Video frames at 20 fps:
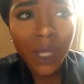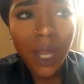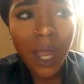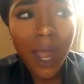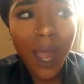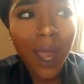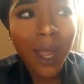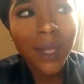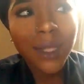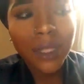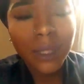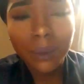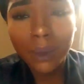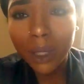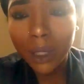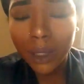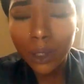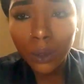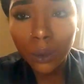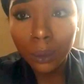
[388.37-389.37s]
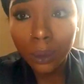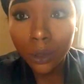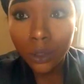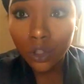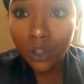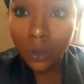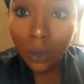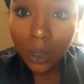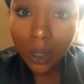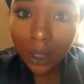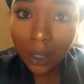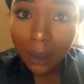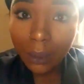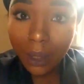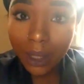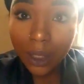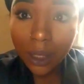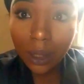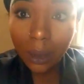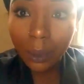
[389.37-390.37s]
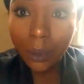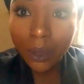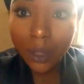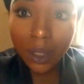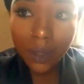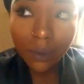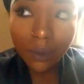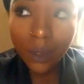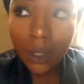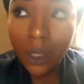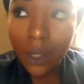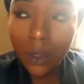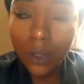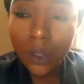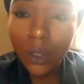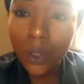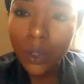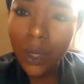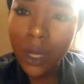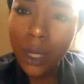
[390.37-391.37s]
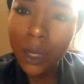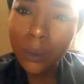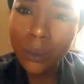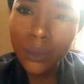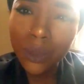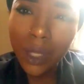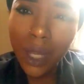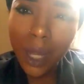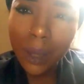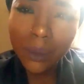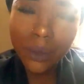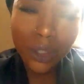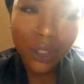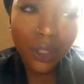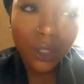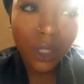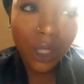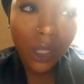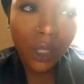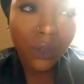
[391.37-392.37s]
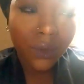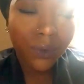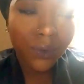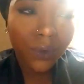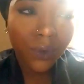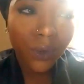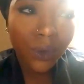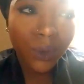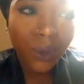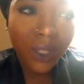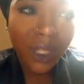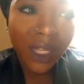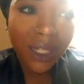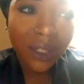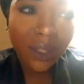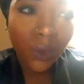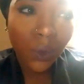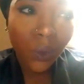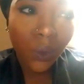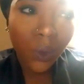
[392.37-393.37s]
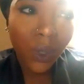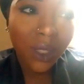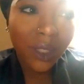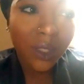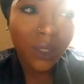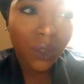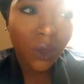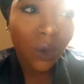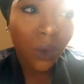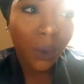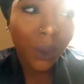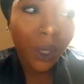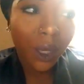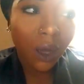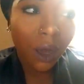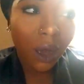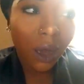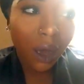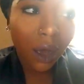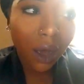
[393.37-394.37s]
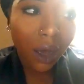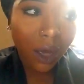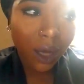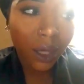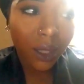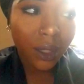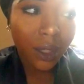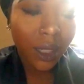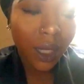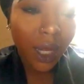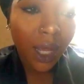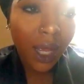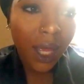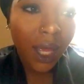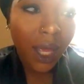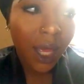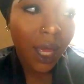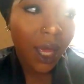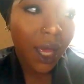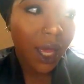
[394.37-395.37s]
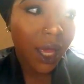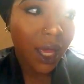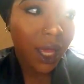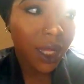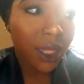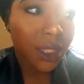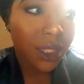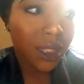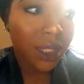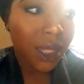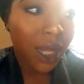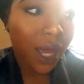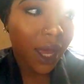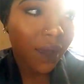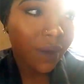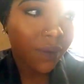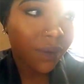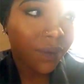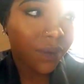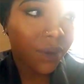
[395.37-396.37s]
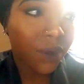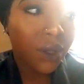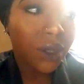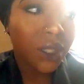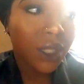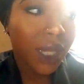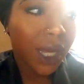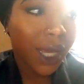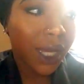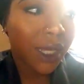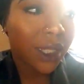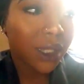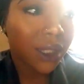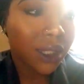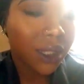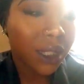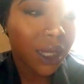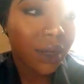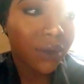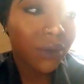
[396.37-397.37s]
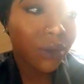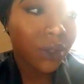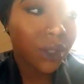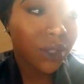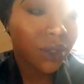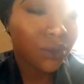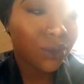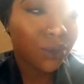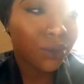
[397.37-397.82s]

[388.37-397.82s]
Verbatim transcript: had to be a little bit shorter than my tongue piercing video. So now I'm, I'm just confused as to what's going on. And I feel like the devil is